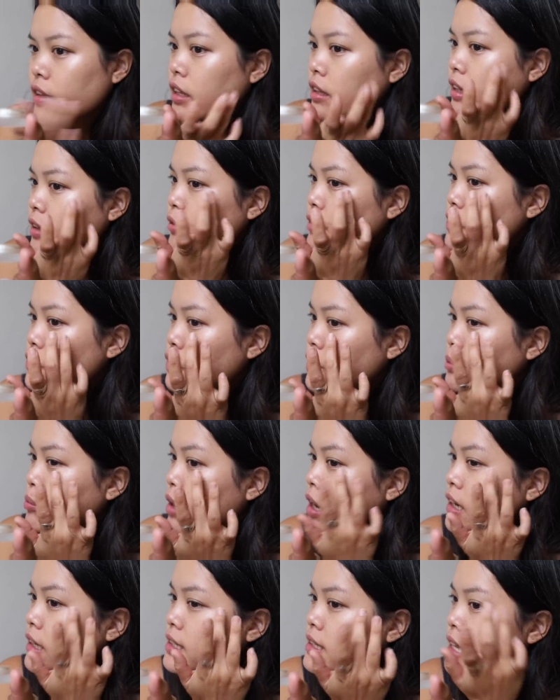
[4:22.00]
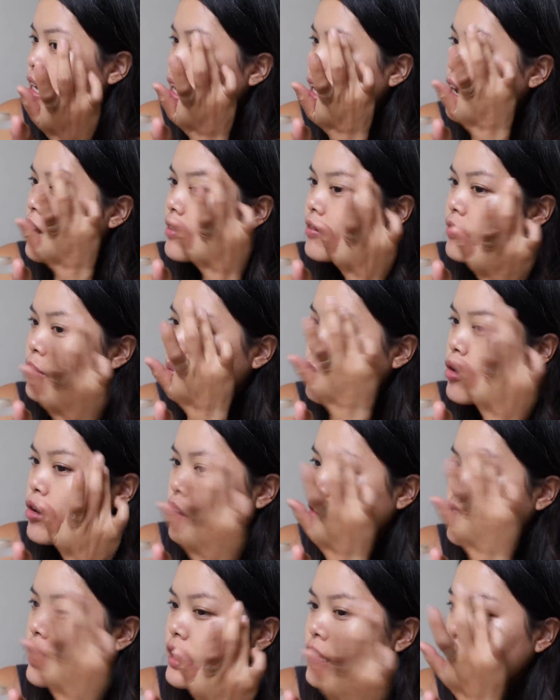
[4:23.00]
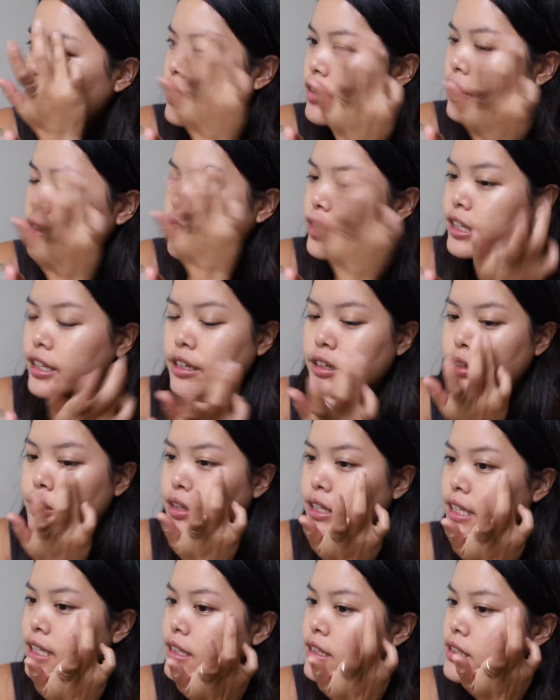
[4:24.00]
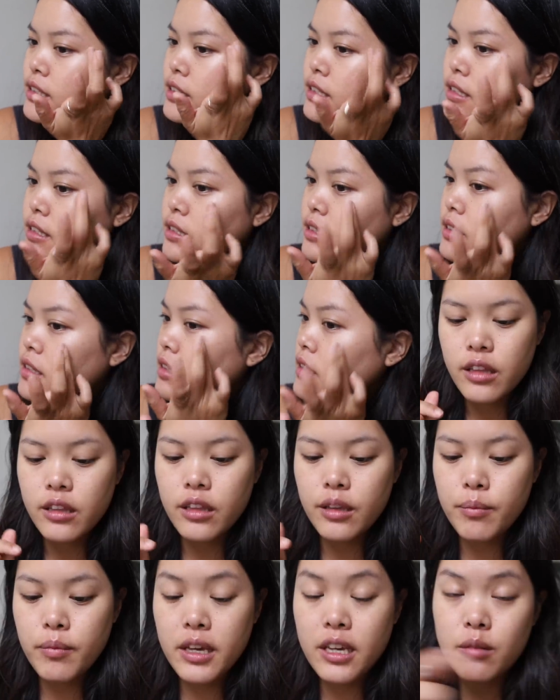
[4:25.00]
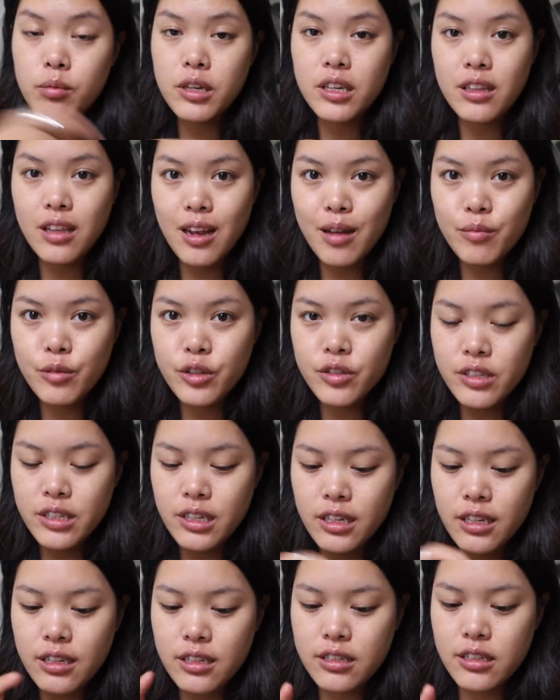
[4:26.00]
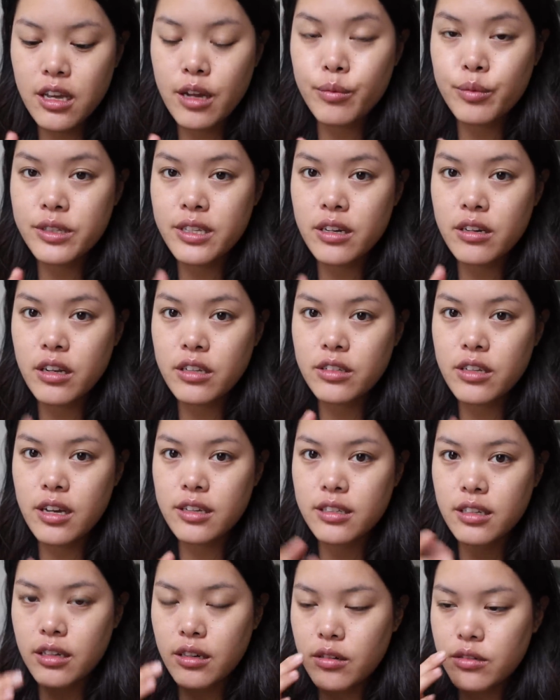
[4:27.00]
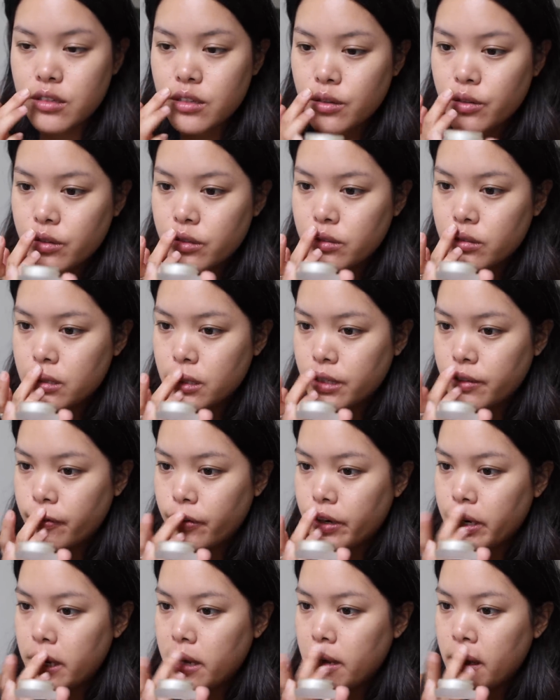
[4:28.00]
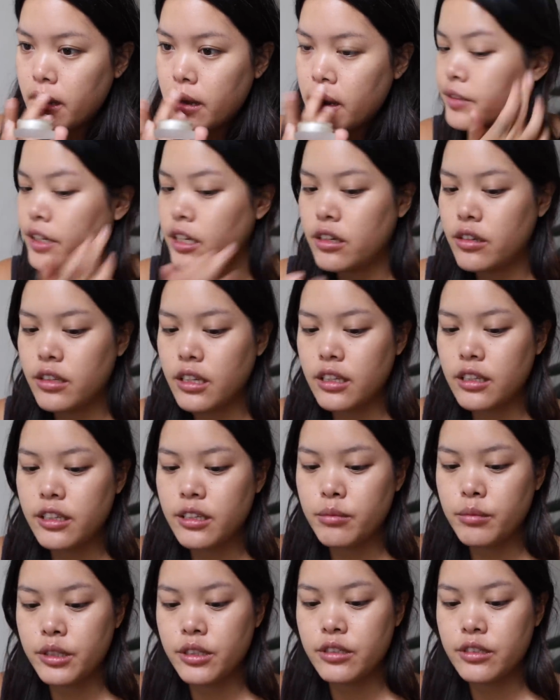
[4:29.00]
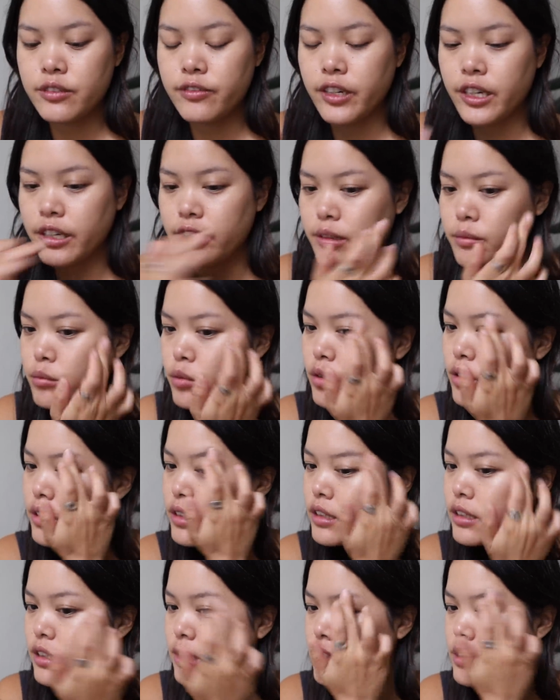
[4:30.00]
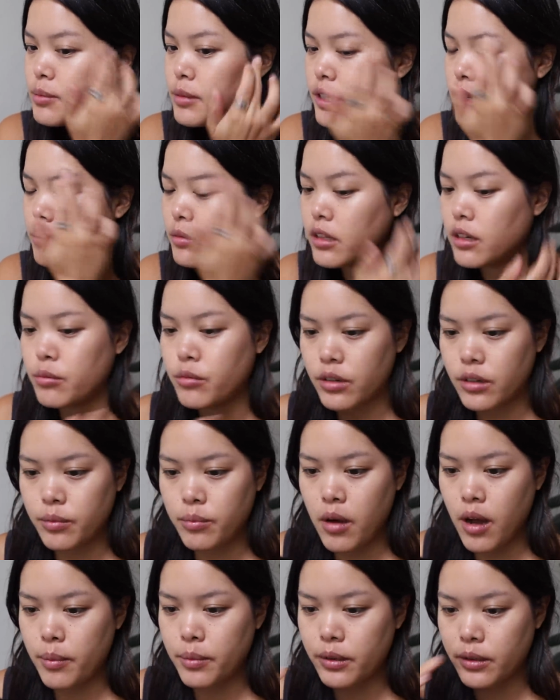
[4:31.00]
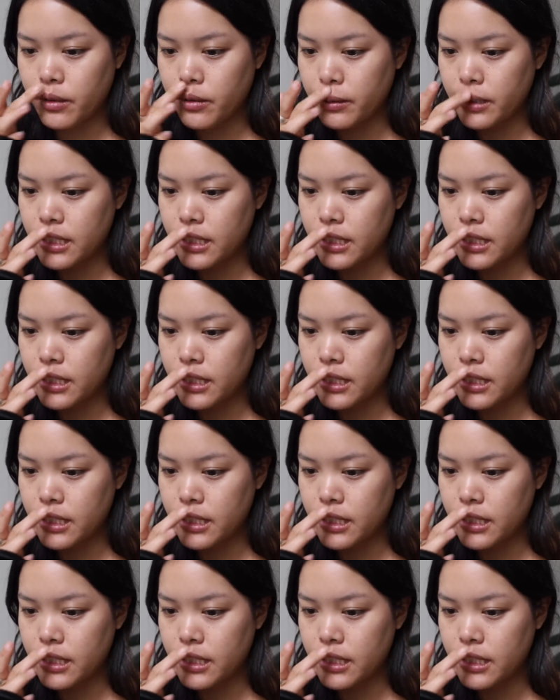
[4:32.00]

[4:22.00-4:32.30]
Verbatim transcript: and they restrict products that have more than 30 ingredients. The makeup kit that I'm using is 100% non-toxic and also cruelty-free. I know that clean beauty is very important and it's become a lot more popular